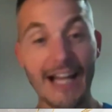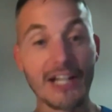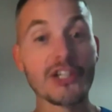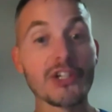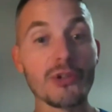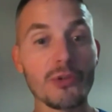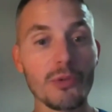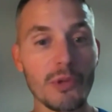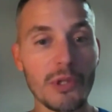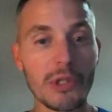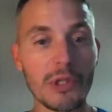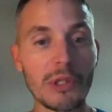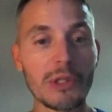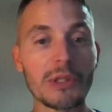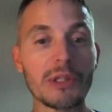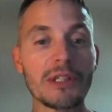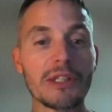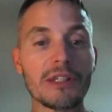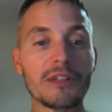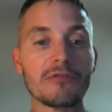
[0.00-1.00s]

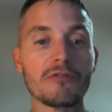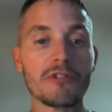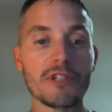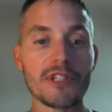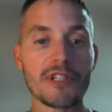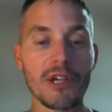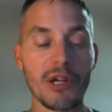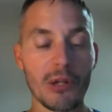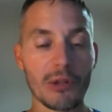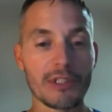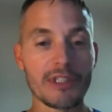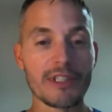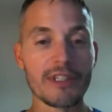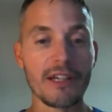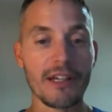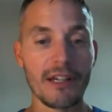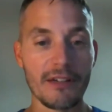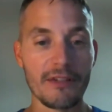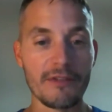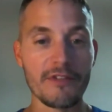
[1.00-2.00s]
actual results
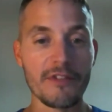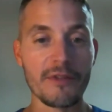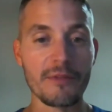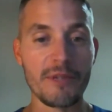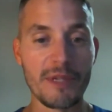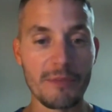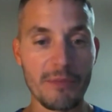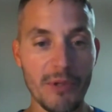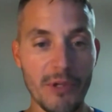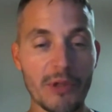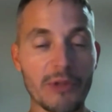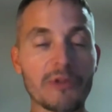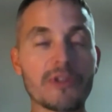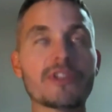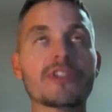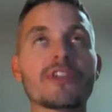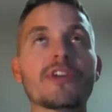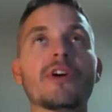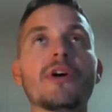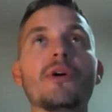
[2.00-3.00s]
of the people.
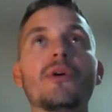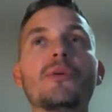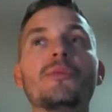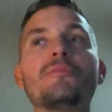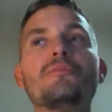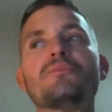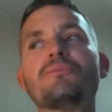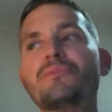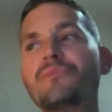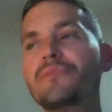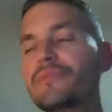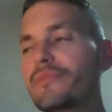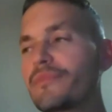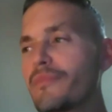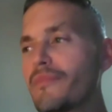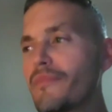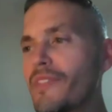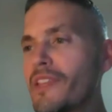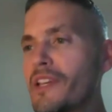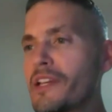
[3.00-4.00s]
So
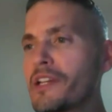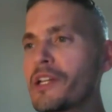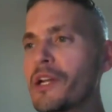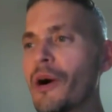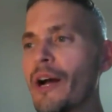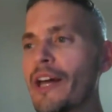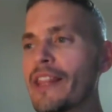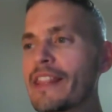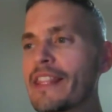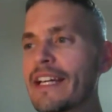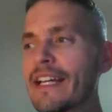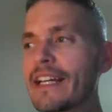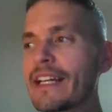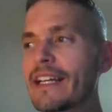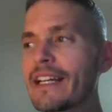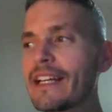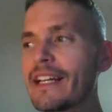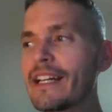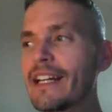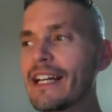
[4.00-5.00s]
I
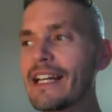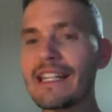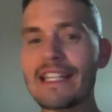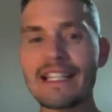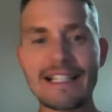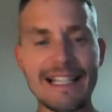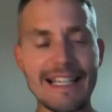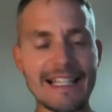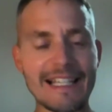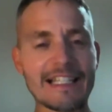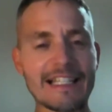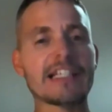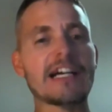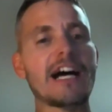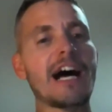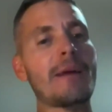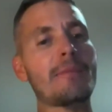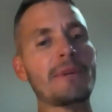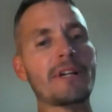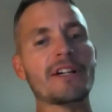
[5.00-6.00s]
think this is a
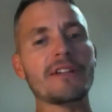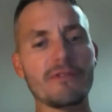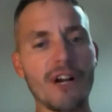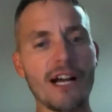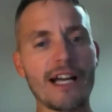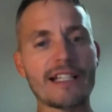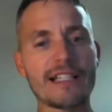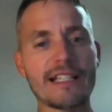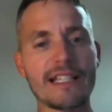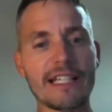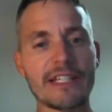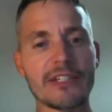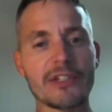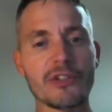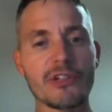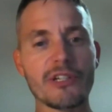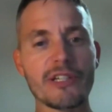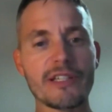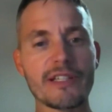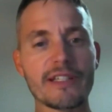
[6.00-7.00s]
topic of rising
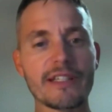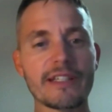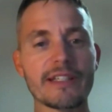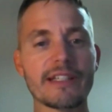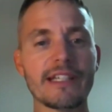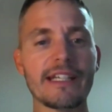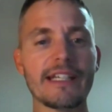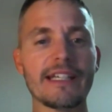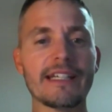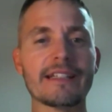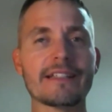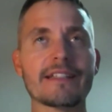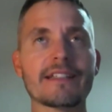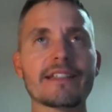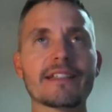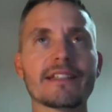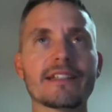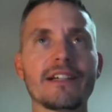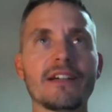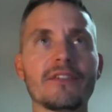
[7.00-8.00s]
interest. It,
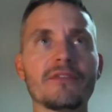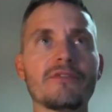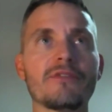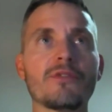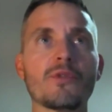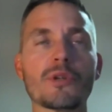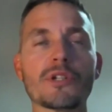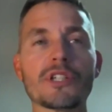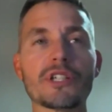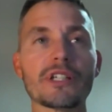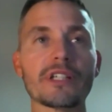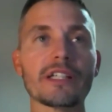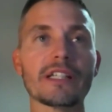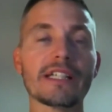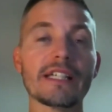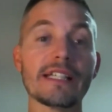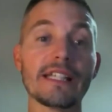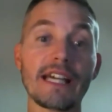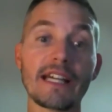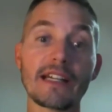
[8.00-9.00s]

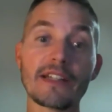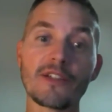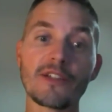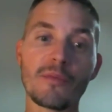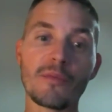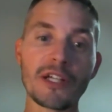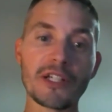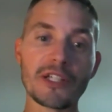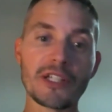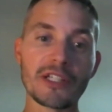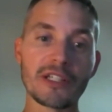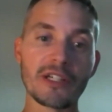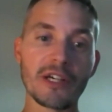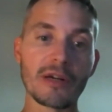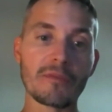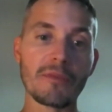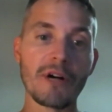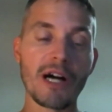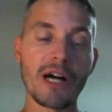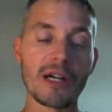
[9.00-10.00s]
unfortunately, like so much in
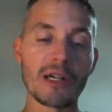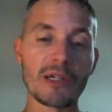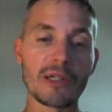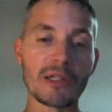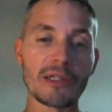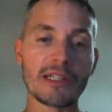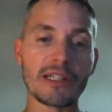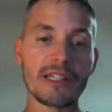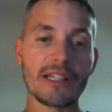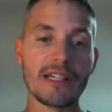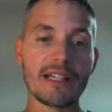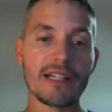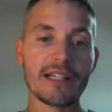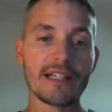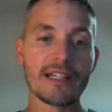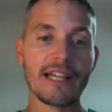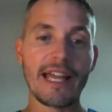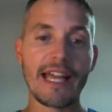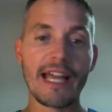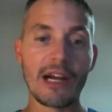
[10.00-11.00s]
our modern
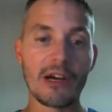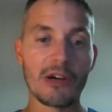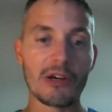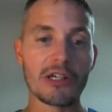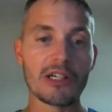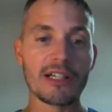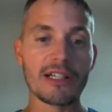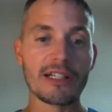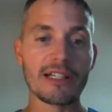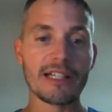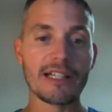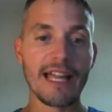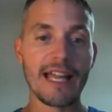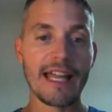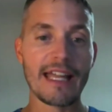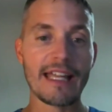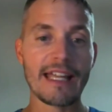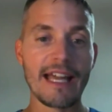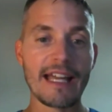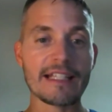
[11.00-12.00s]
era,
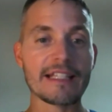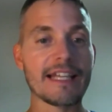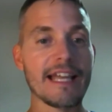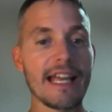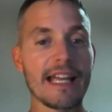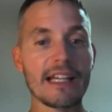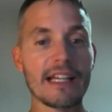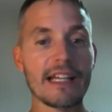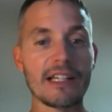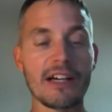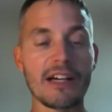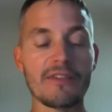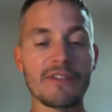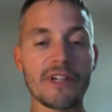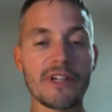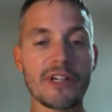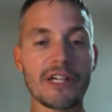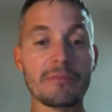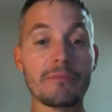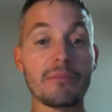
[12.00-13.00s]
has taken on
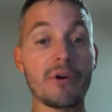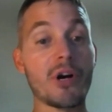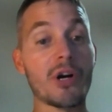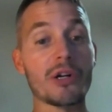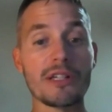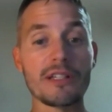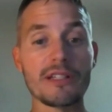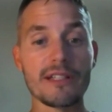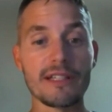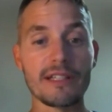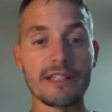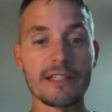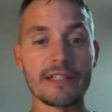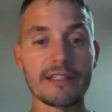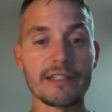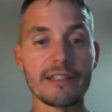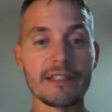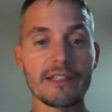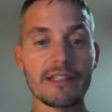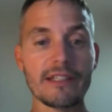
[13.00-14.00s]
very
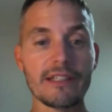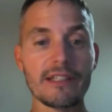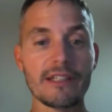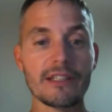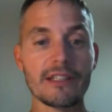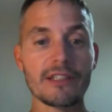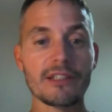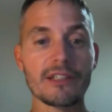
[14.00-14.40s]
partisan